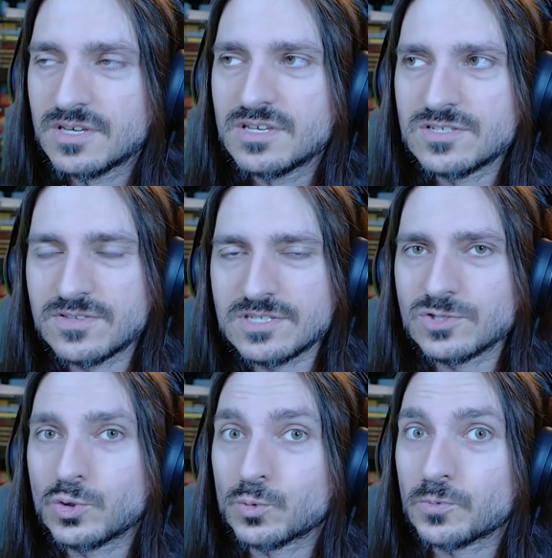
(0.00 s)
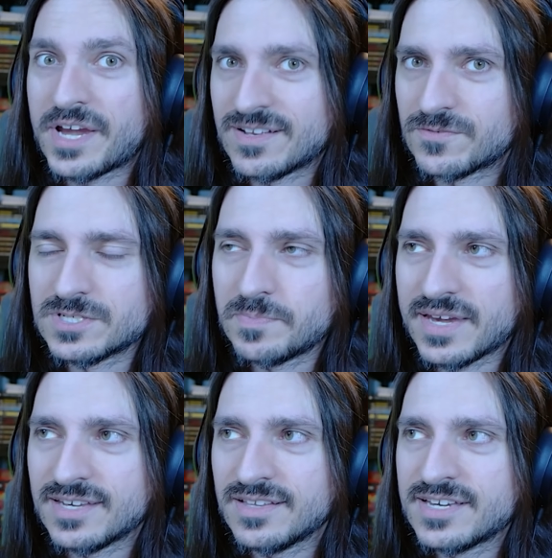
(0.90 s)
So this is great for
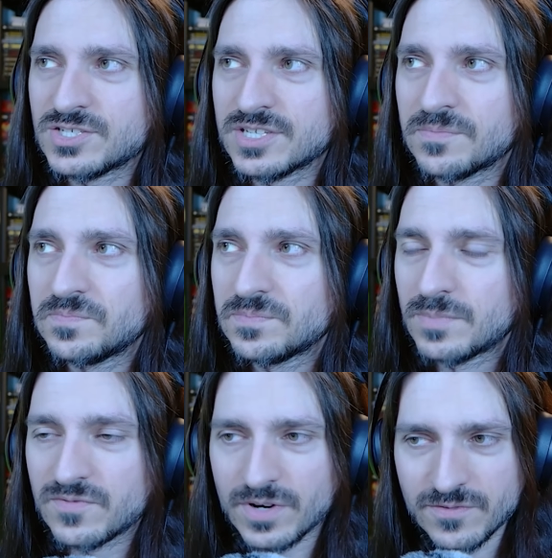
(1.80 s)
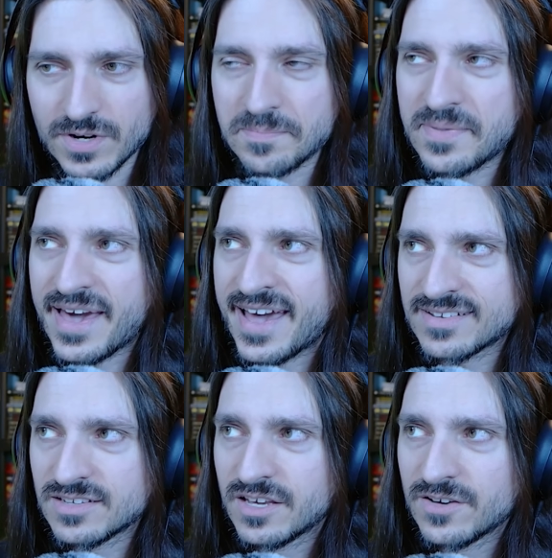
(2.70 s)
speculation, but very, very bad
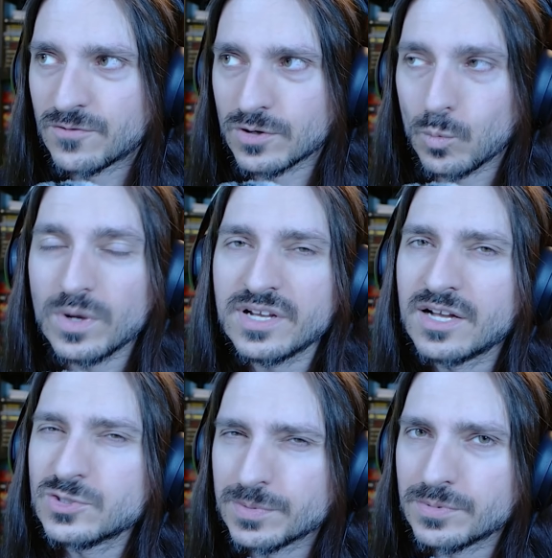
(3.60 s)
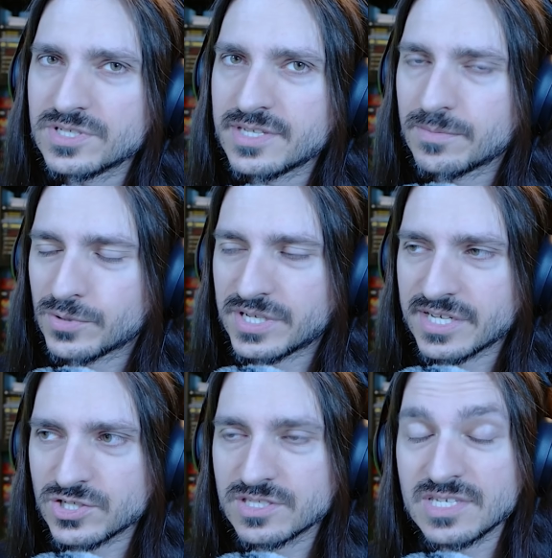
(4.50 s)
for 100%
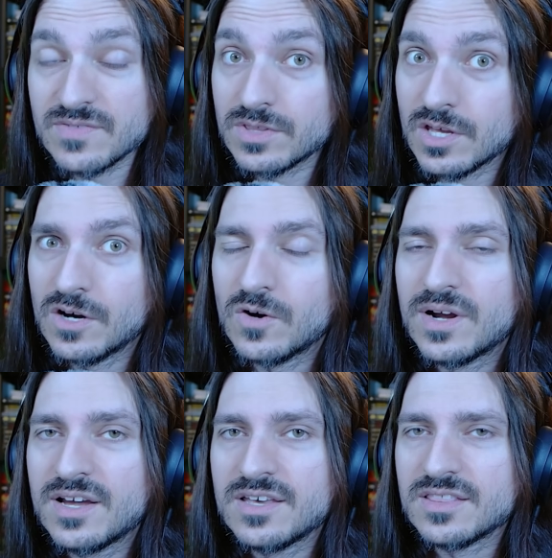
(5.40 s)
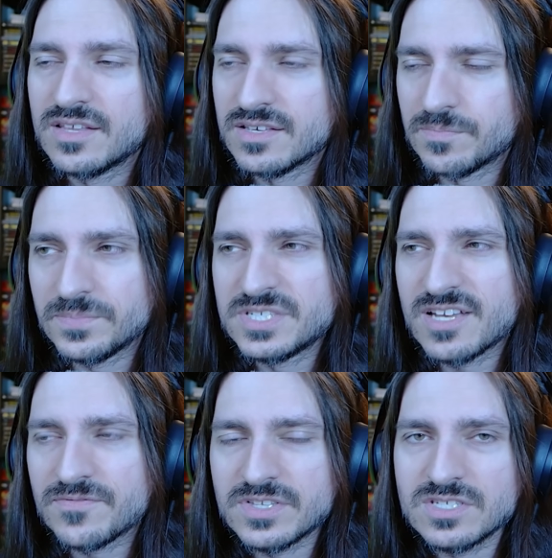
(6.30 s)
predictions, even though the
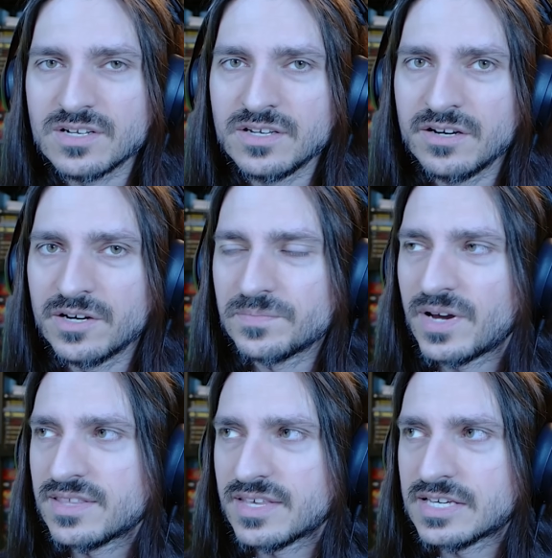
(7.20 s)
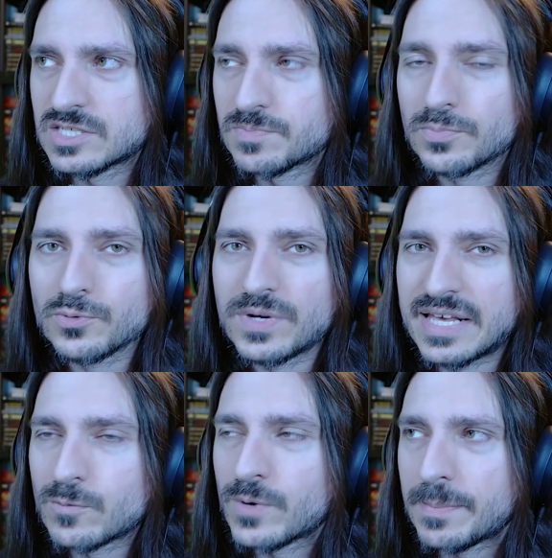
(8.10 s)
stuff that's on here, I think, is pretty
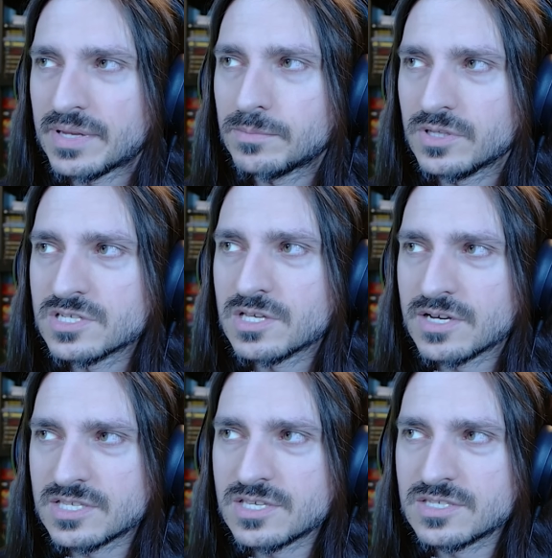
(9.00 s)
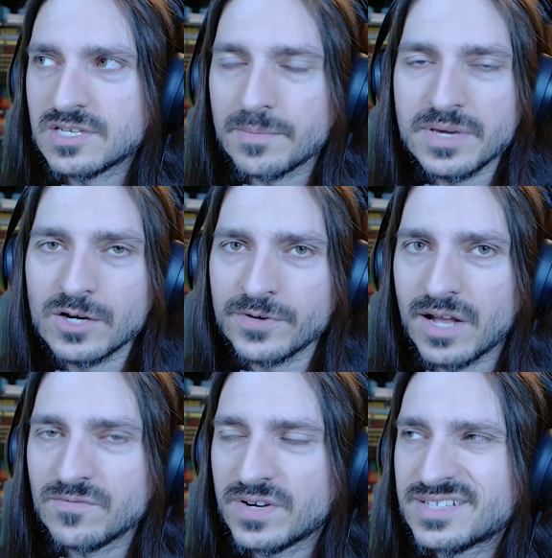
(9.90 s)
reputable. As long as it's not being
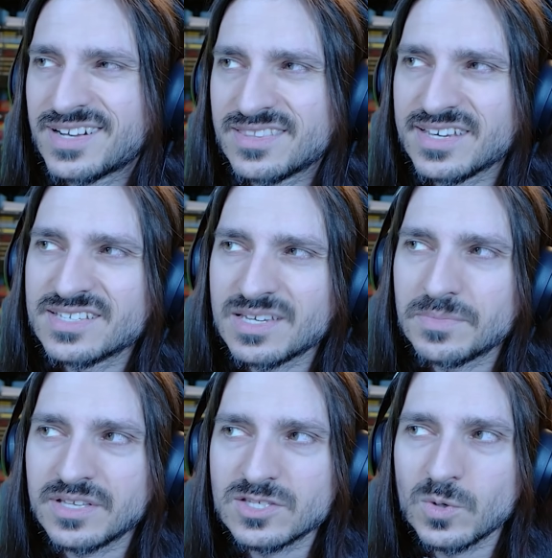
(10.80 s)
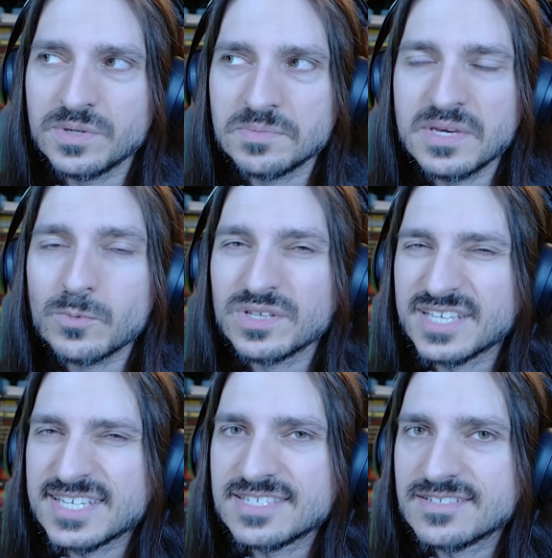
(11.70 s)
crowdfunded, I think it's something that's going to be
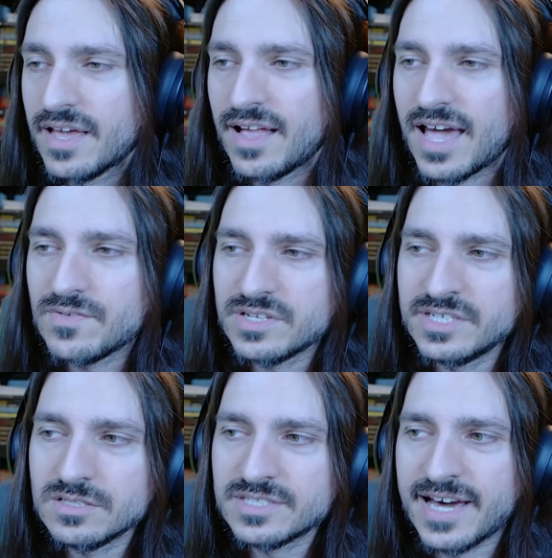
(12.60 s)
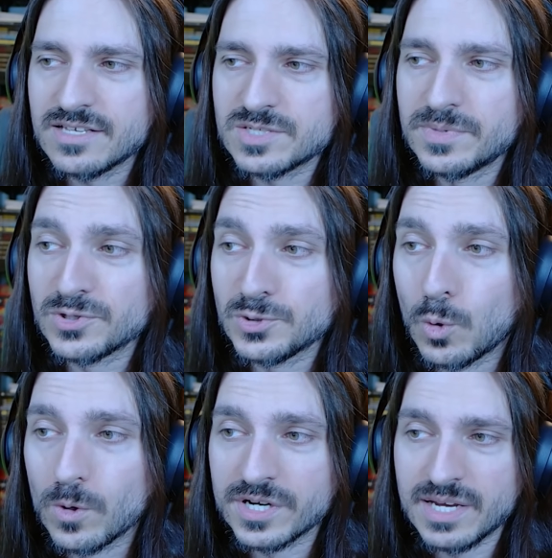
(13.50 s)
released. Avalon Hill Talisman
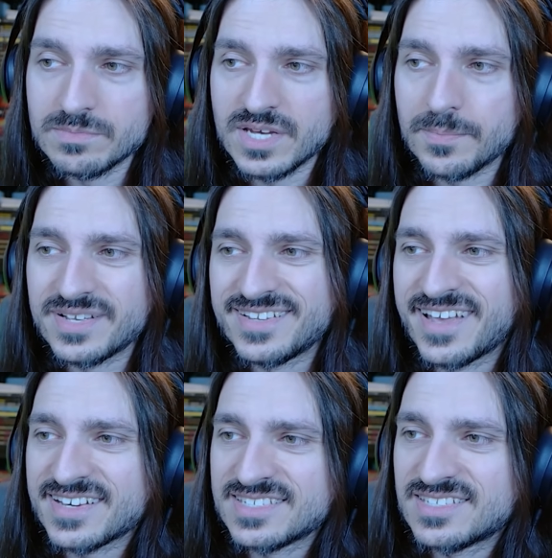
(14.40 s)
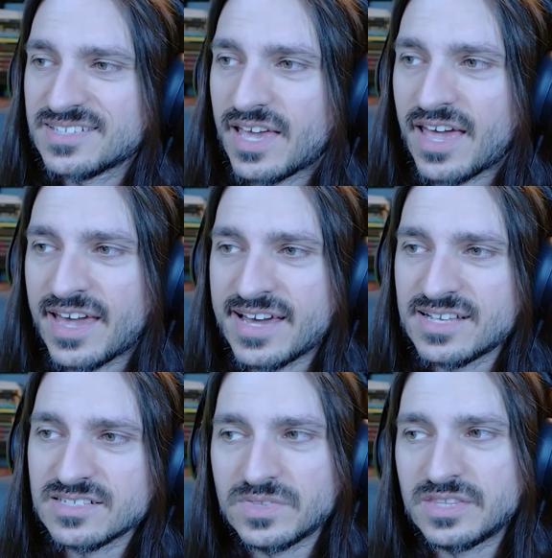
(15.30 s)
Core comes up next, and
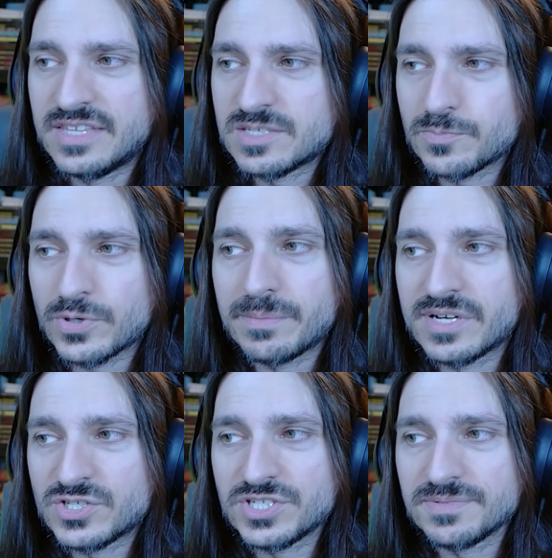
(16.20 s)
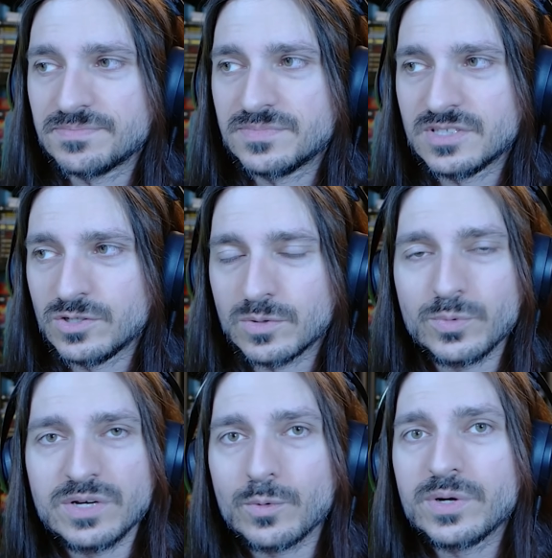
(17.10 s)
this pretty much, we
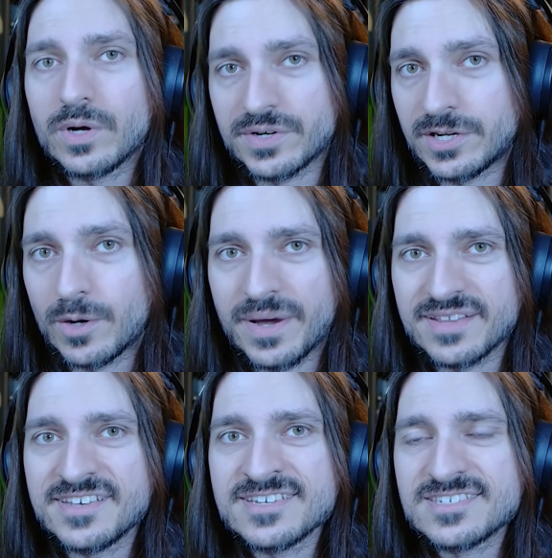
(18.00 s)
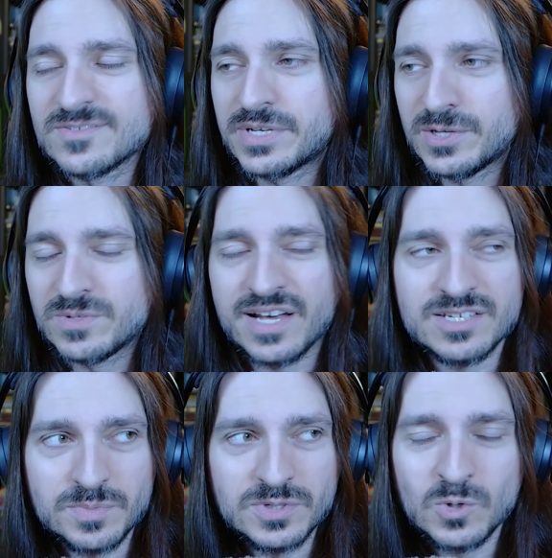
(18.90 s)
already know about this. We knew
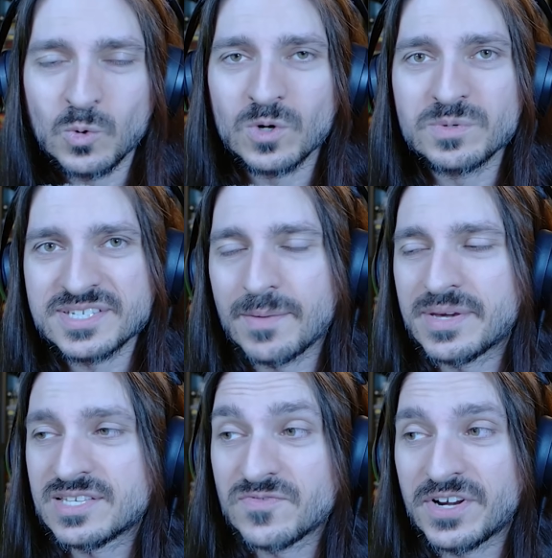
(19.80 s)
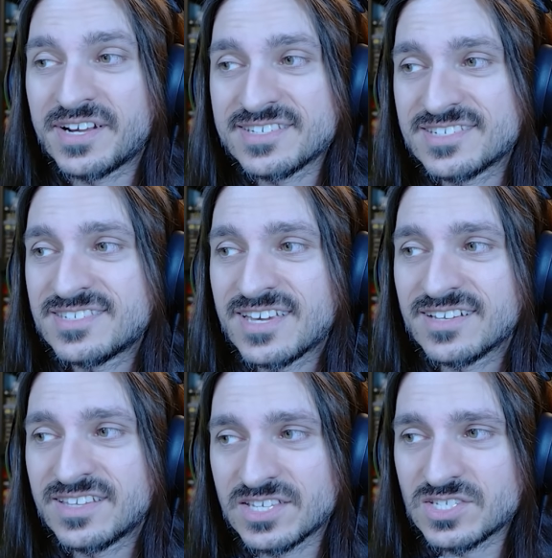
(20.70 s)
Talisman Core was coming. It's very nice to see it
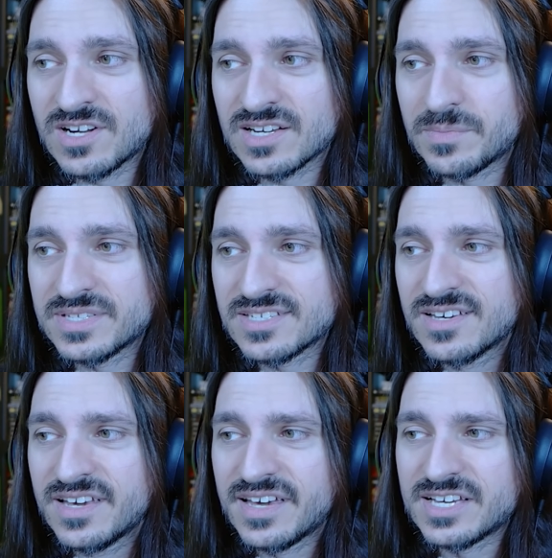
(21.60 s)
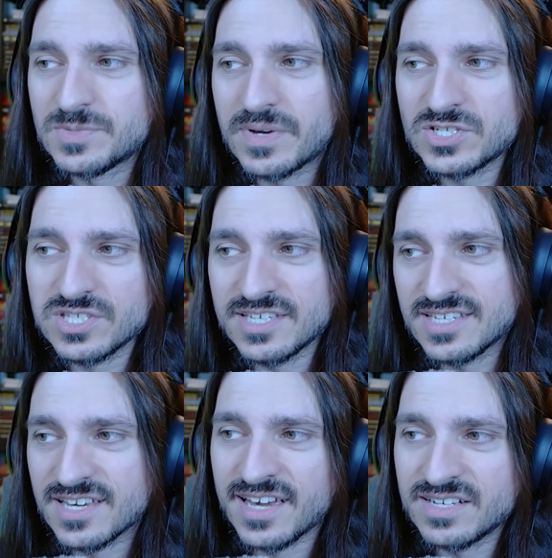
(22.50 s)
in this document, especially
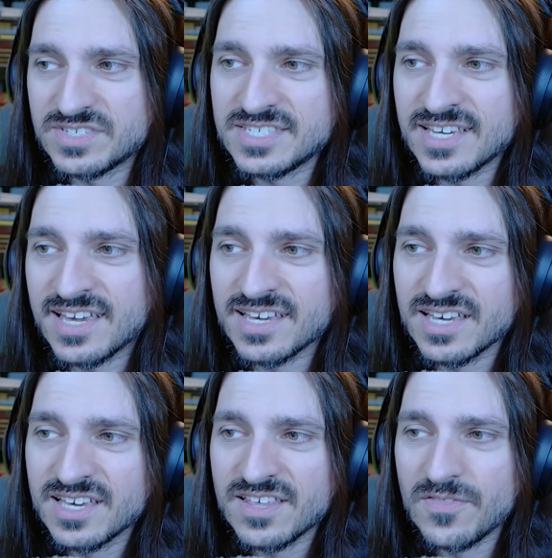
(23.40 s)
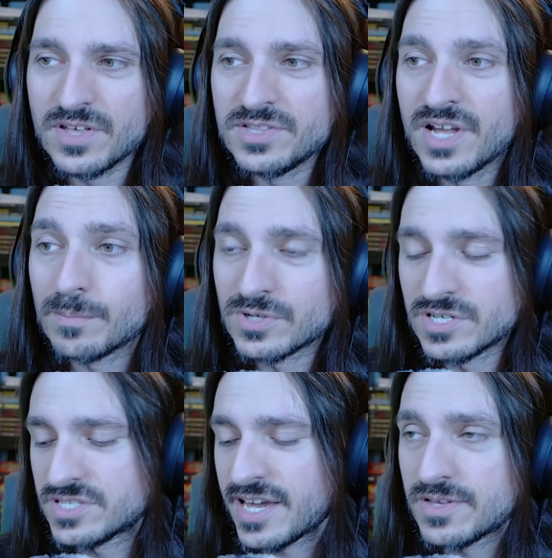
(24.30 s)
kind of seeing the numbers,
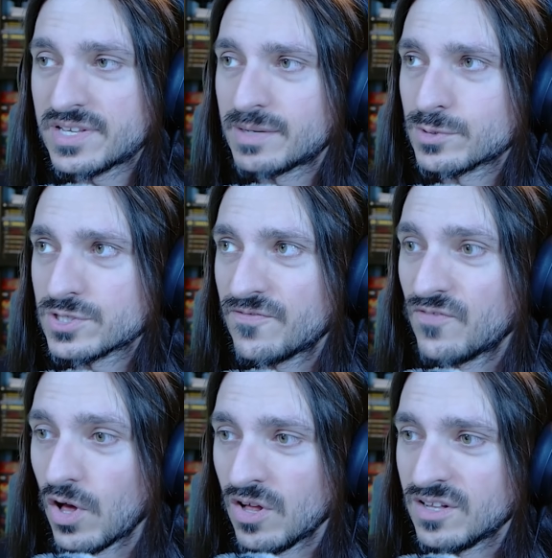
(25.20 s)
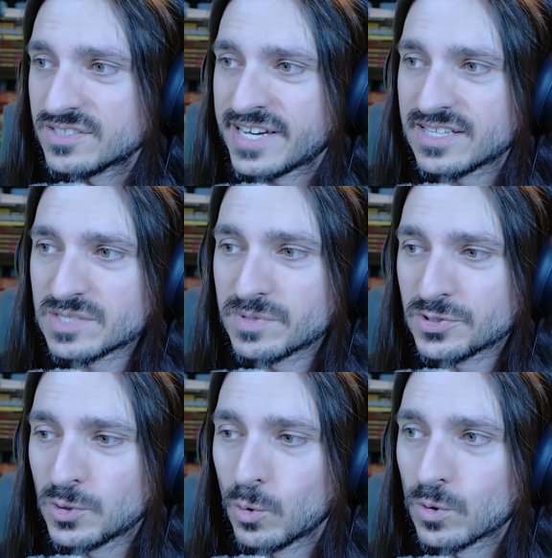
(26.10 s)
how the numbers fall. Talisman
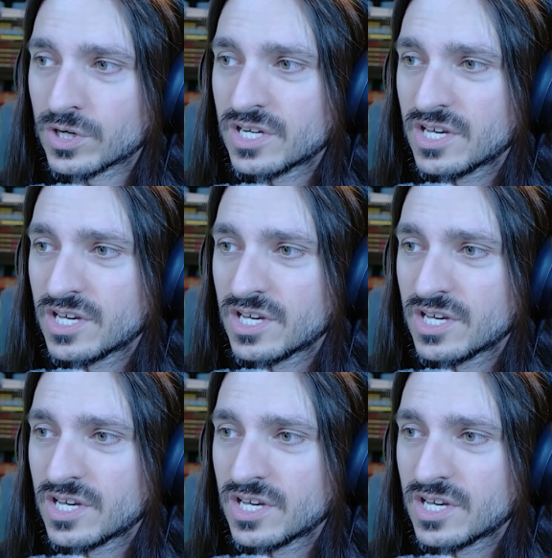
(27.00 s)
Core